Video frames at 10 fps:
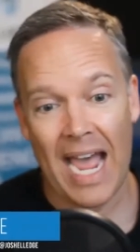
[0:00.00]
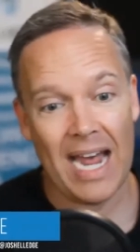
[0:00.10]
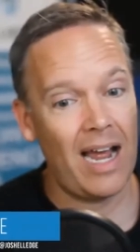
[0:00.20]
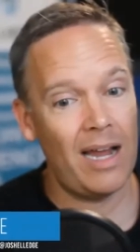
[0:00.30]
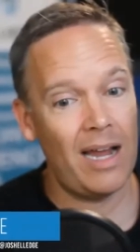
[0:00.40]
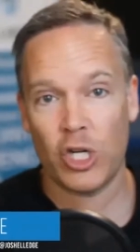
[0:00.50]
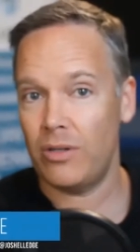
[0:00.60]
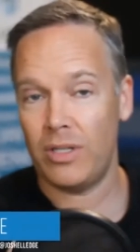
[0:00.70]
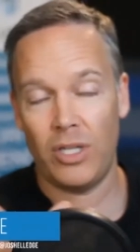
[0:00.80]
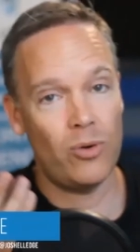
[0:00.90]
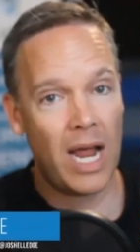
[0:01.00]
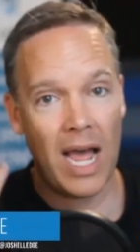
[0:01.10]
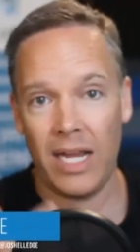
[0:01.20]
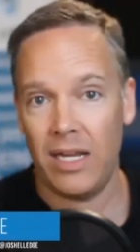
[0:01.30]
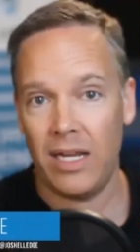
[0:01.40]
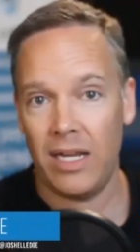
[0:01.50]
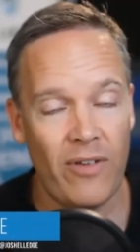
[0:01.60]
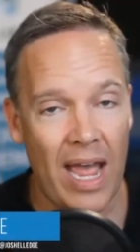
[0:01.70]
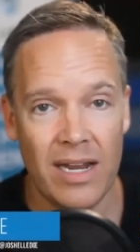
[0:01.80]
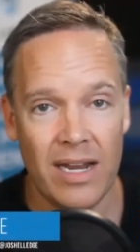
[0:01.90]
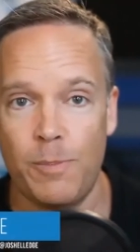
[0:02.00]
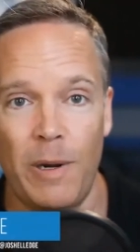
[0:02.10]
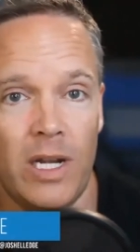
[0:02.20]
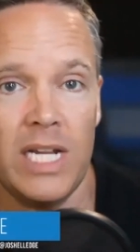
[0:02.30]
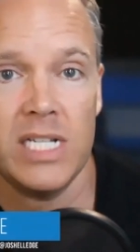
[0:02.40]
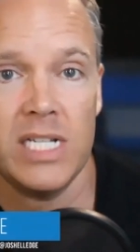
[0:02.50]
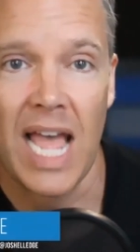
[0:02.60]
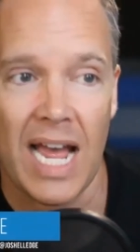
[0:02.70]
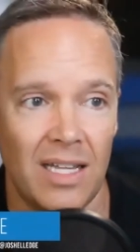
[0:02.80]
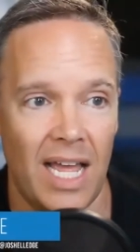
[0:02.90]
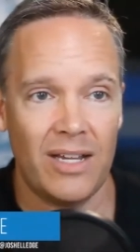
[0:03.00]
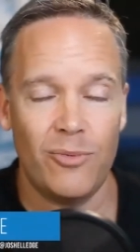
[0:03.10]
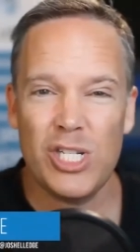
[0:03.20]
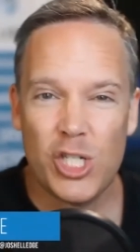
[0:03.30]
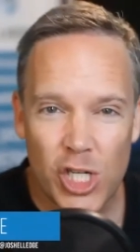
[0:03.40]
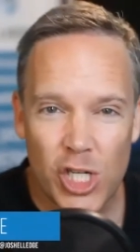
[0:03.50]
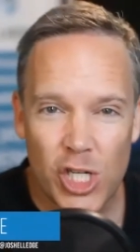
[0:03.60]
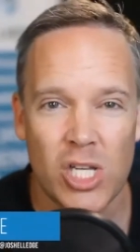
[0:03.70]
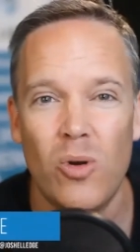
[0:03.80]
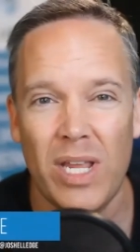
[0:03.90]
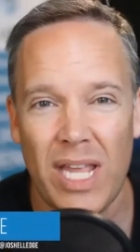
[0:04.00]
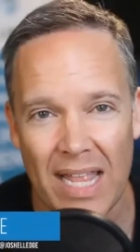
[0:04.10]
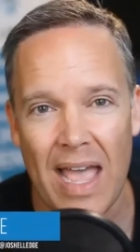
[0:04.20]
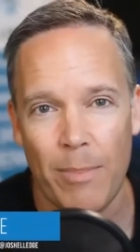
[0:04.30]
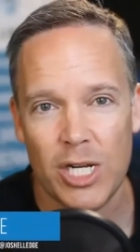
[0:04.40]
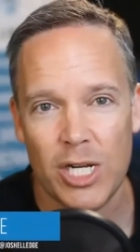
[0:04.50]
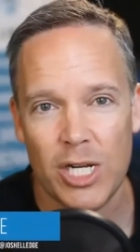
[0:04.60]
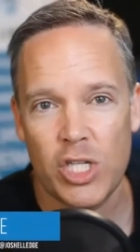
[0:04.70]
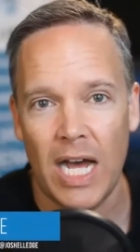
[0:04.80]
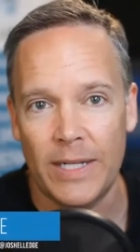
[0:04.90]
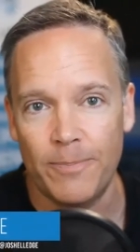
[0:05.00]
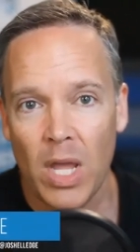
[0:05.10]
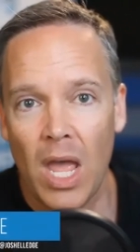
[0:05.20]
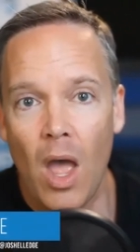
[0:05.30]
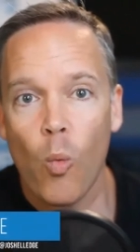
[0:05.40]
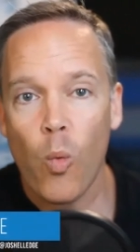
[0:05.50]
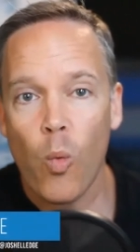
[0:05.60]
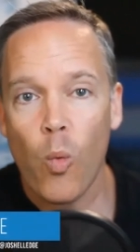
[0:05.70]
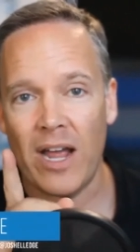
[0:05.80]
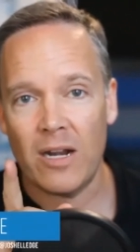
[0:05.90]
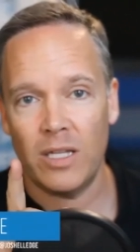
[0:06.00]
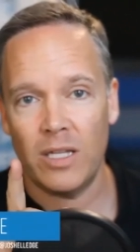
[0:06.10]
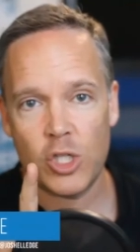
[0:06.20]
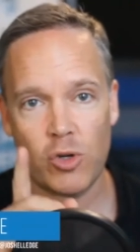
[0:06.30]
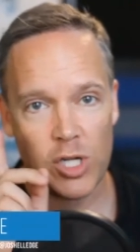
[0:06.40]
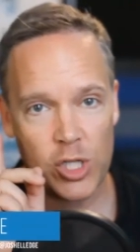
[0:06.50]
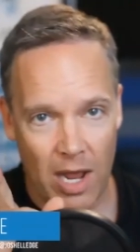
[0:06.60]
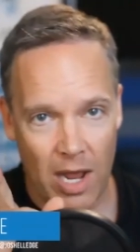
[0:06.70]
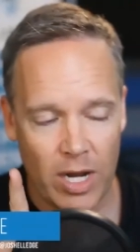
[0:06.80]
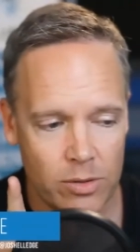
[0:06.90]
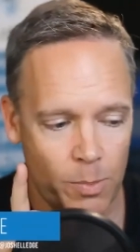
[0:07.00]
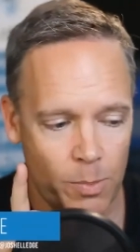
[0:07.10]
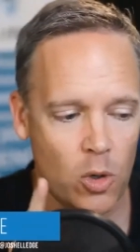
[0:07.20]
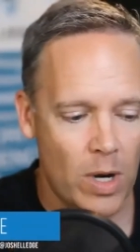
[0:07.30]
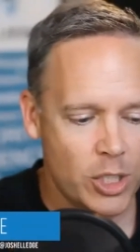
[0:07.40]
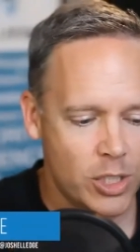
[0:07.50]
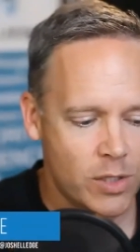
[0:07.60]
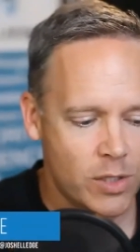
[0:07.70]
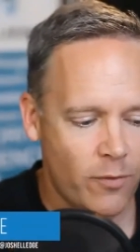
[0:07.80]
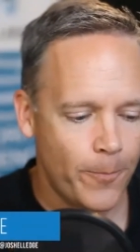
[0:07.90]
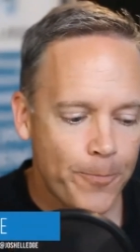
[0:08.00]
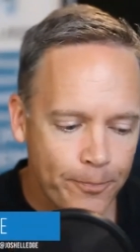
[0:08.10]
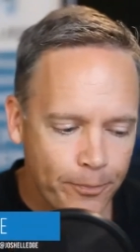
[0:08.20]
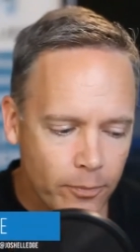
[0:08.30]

Kat, I'm sure you and I have experienced that. Like, we just don't get that much done. One final illustration, I have some more questions for you,